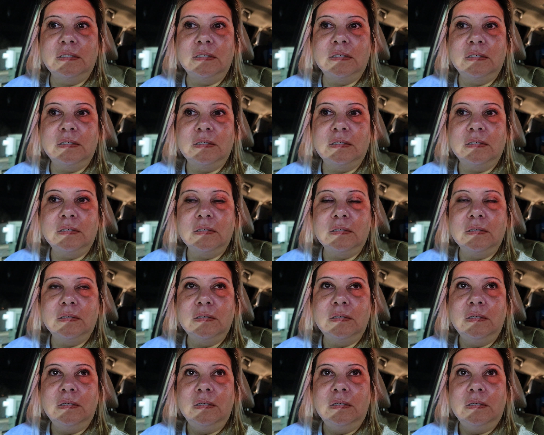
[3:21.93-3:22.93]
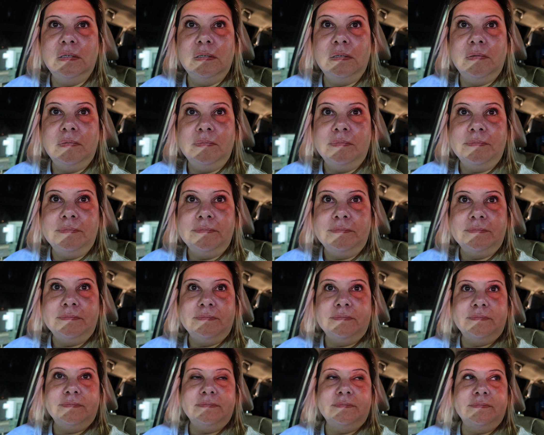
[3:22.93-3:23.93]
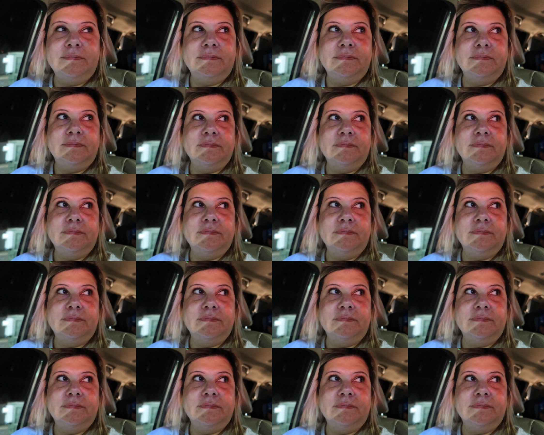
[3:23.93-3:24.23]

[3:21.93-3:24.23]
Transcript: Nobody speaks.